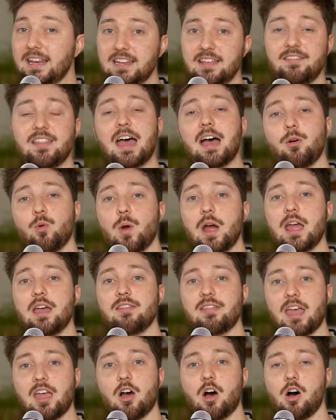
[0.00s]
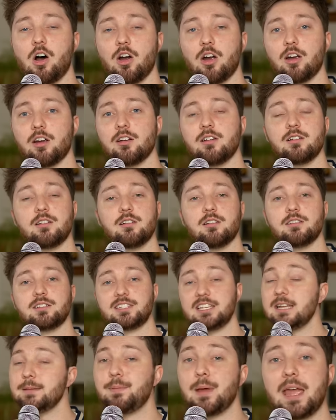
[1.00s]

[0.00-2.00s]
and in that way, they are T